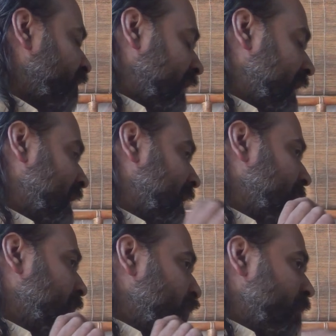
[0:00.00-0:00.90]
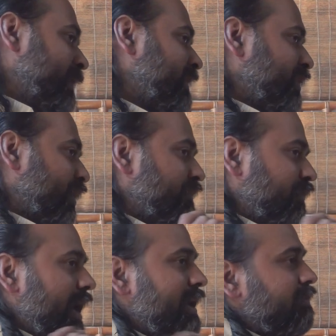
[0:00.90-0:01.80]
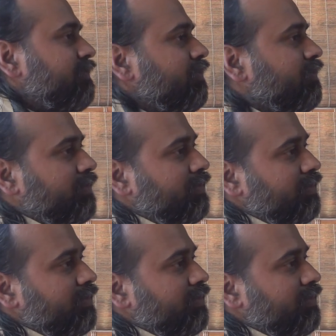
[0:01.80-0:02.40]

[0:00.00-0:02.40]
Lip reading: Every moment of life